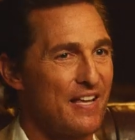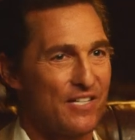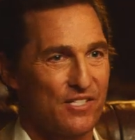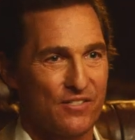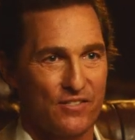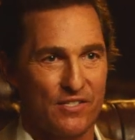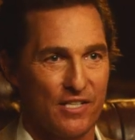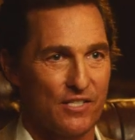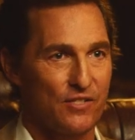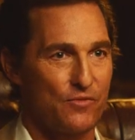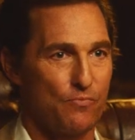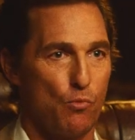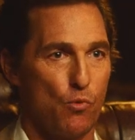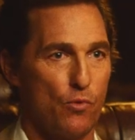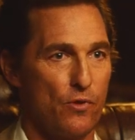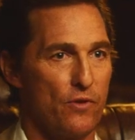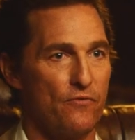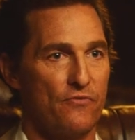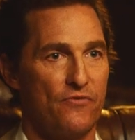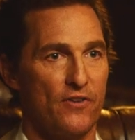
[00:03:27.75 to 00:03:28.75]
It's, it's
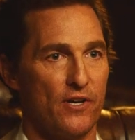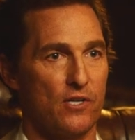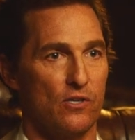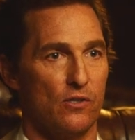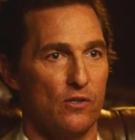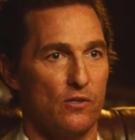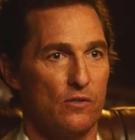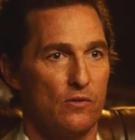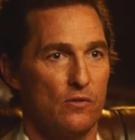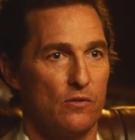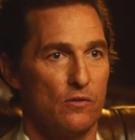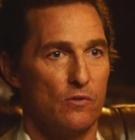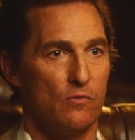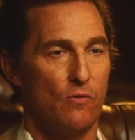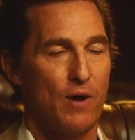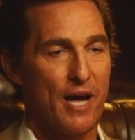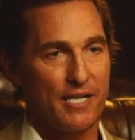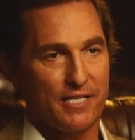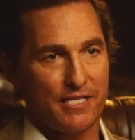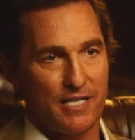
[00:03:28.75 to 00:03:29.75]
more than fickle.
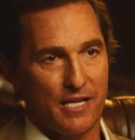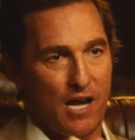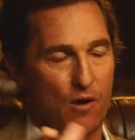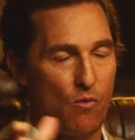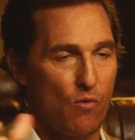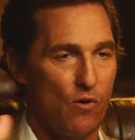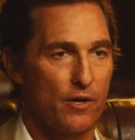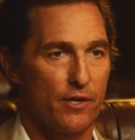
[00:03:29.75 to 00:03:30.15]
Why does it not